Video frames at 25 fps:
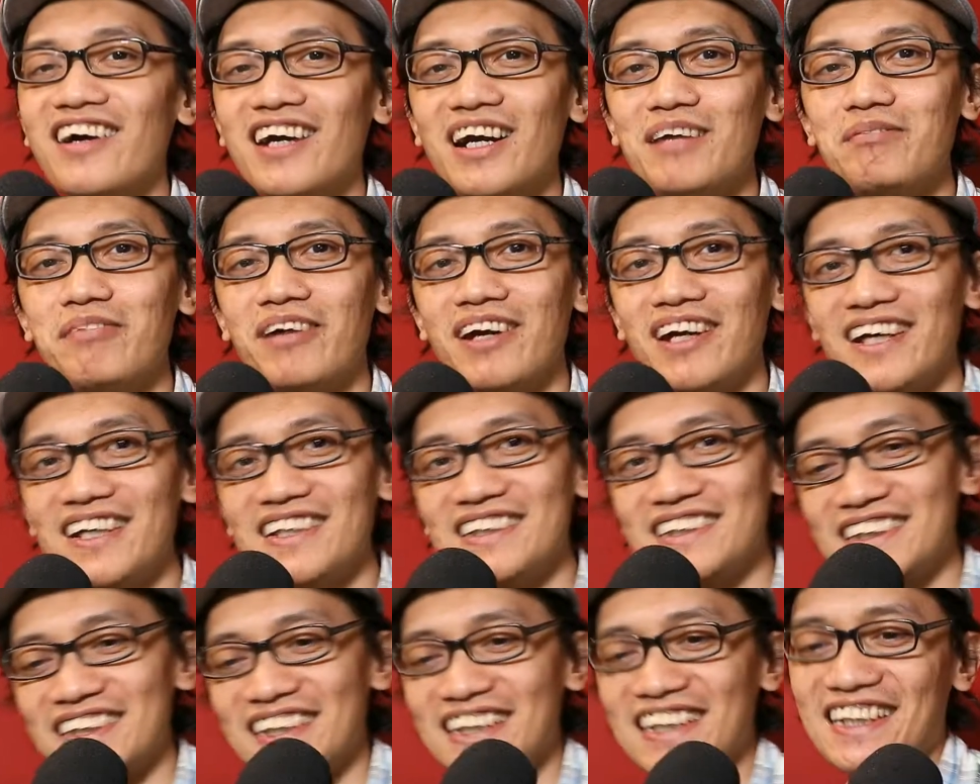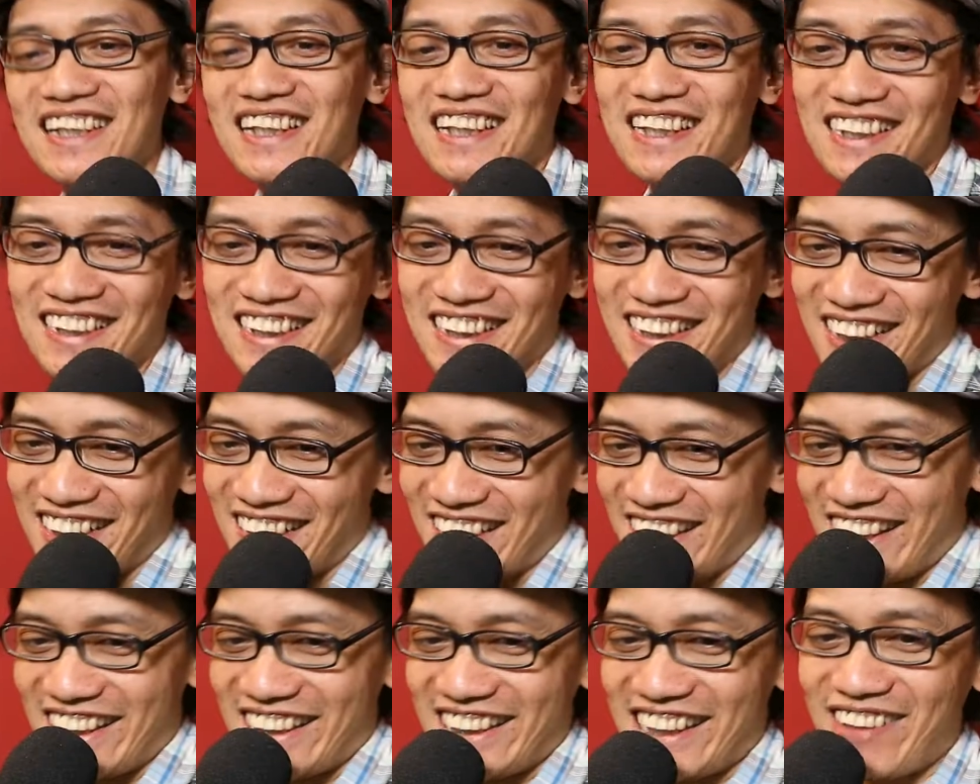grammar Nazi.
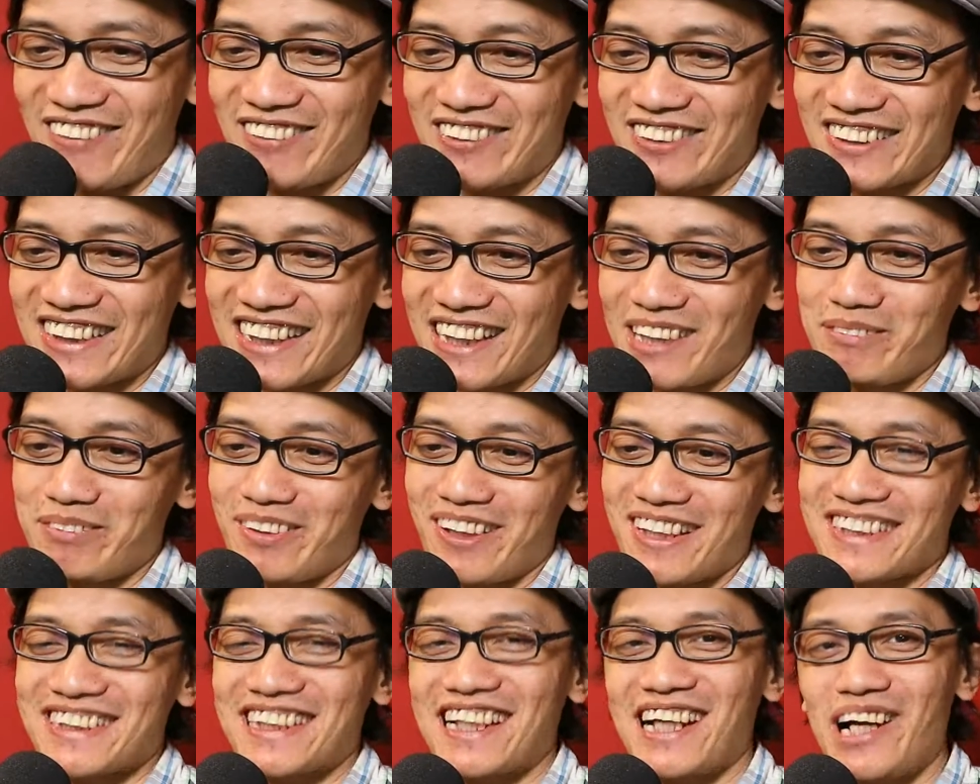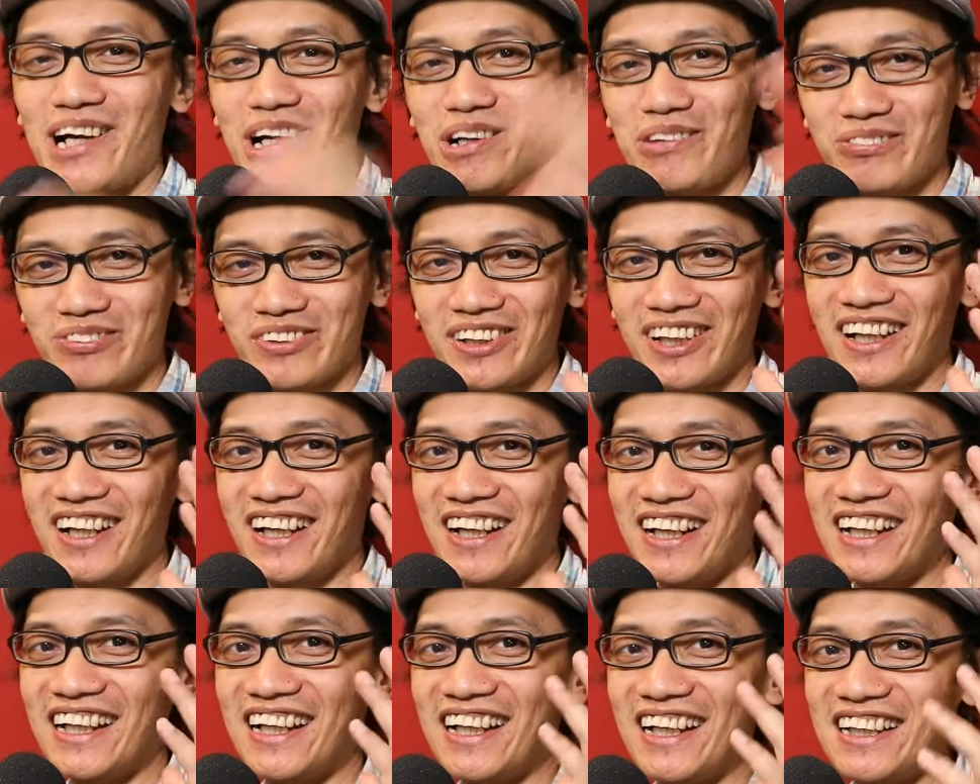You have to keep yourself
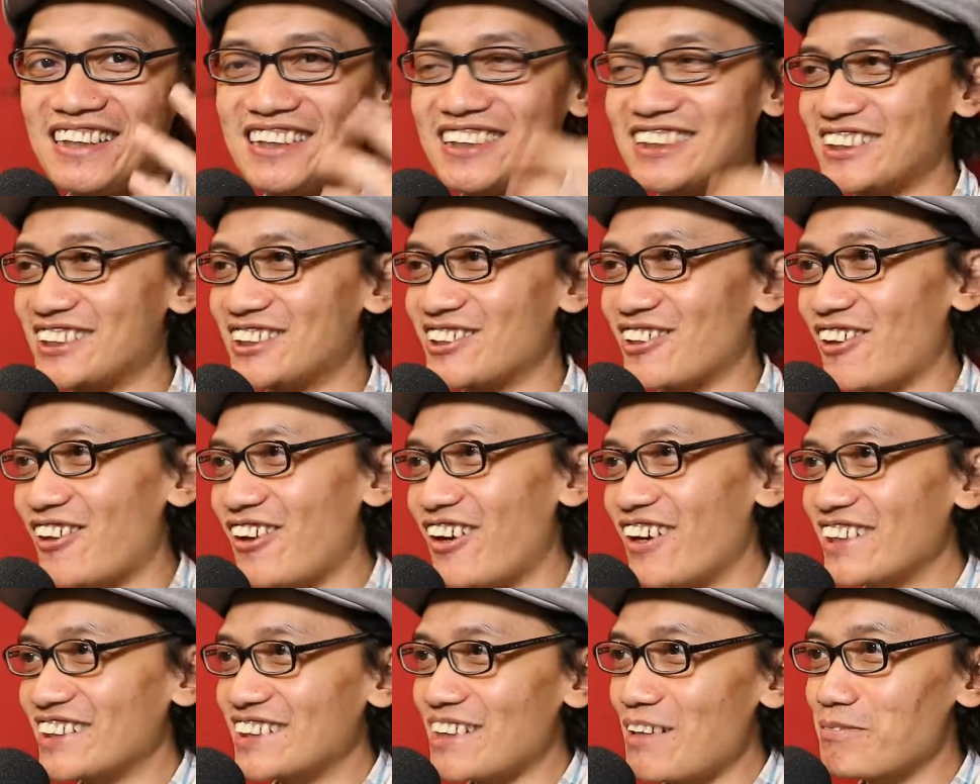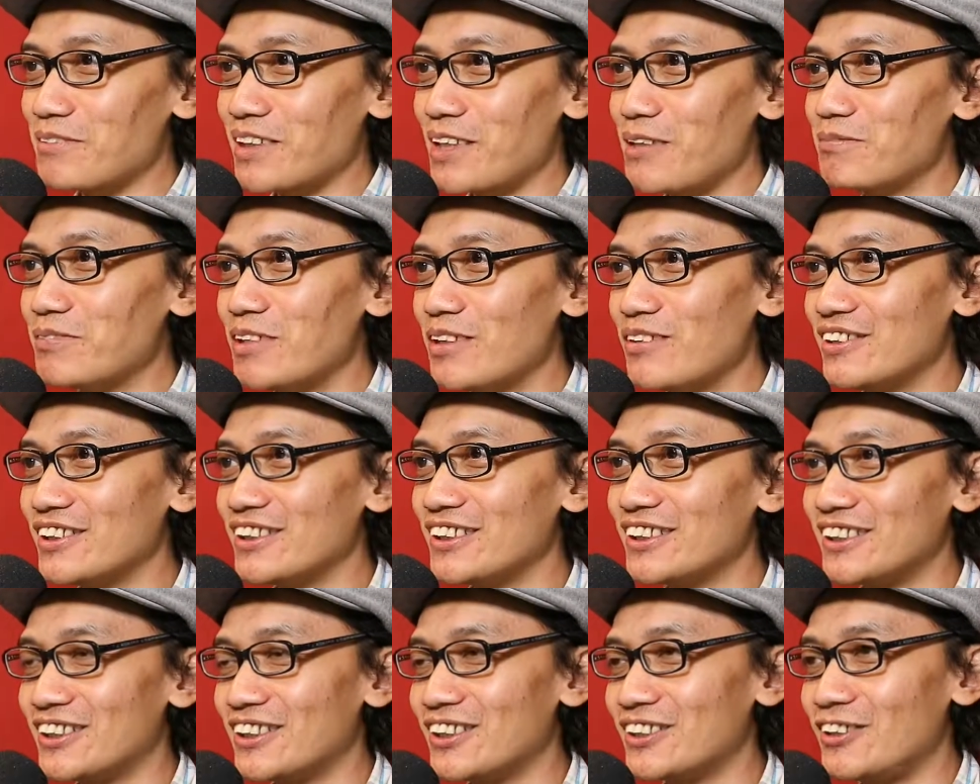strong. Sometimes you
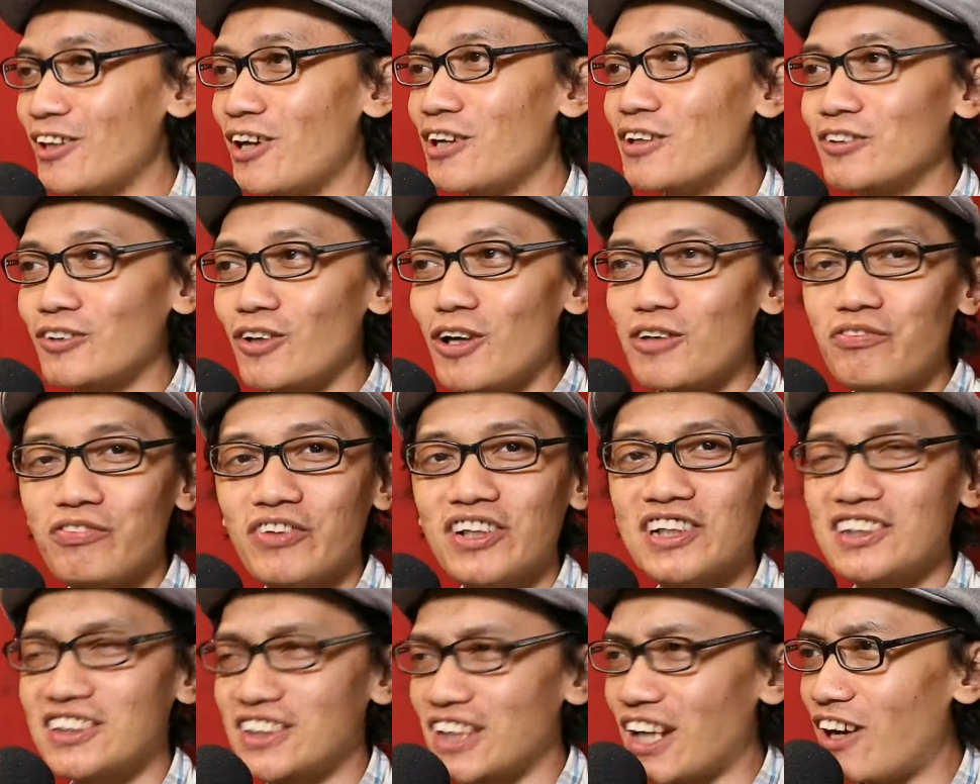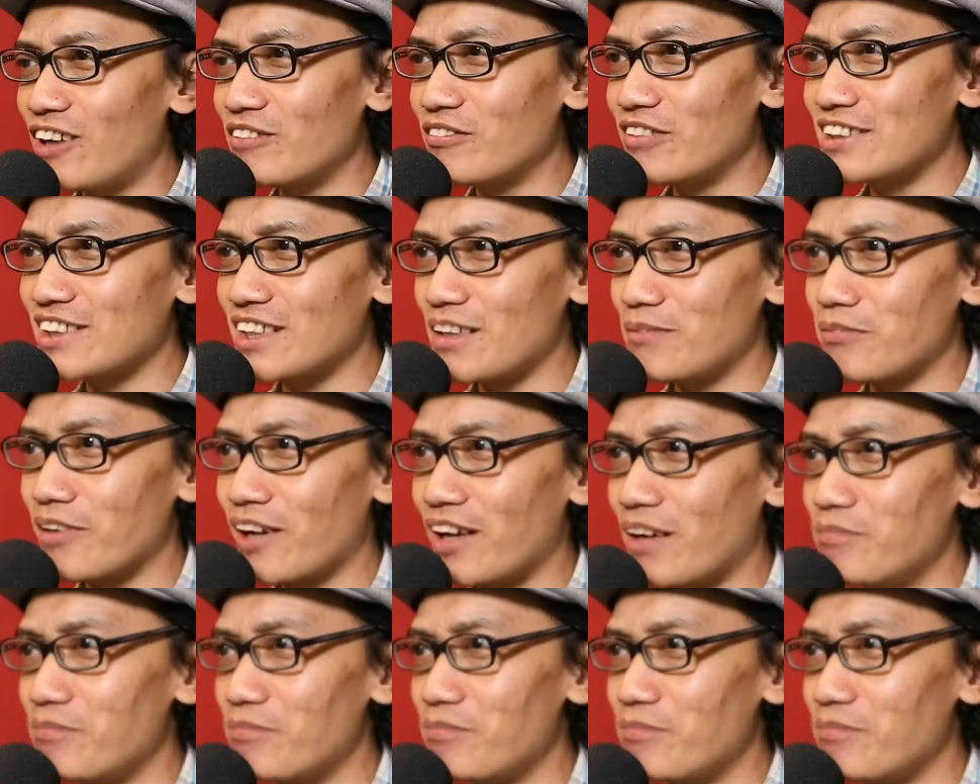don't feel down when some